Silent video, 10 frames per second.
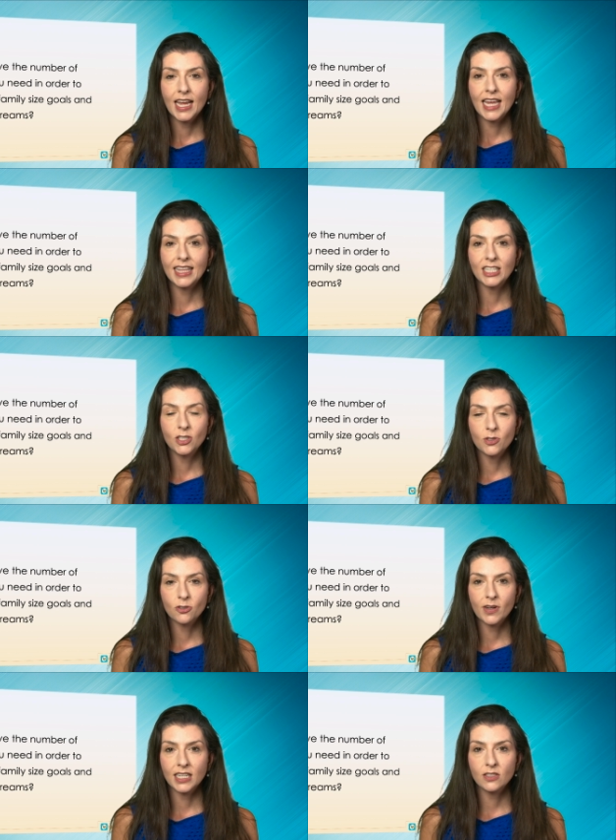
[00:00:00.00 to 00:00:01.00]
and they do a
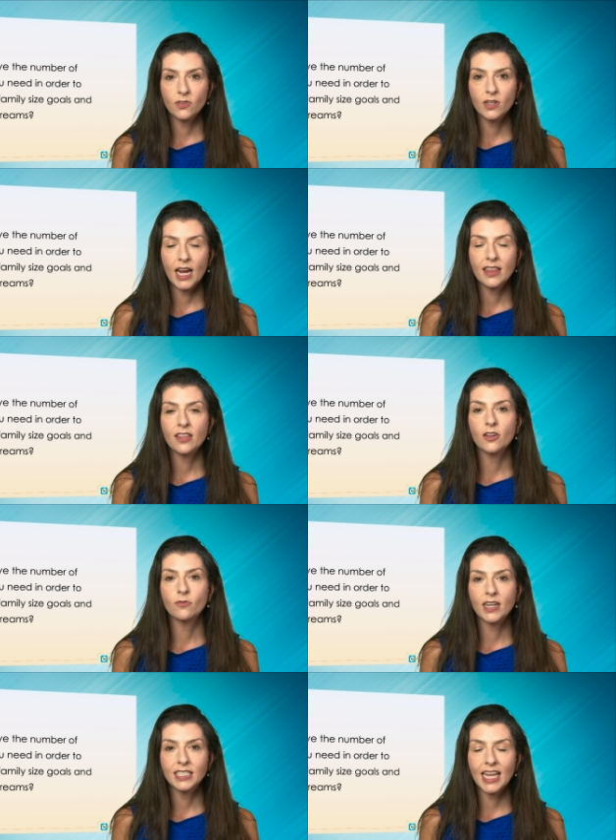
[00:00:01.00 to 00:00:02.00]
transfer and then they're
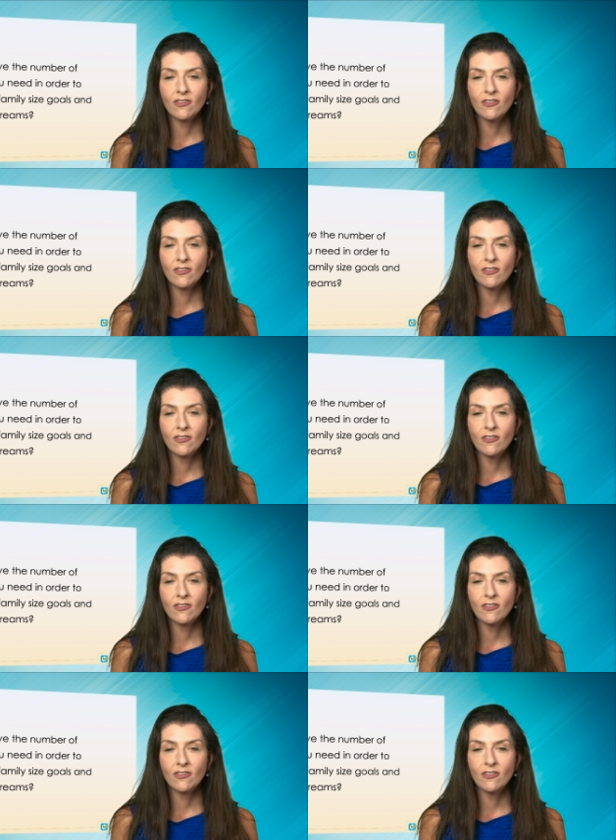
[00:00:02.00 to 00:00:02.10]
ready to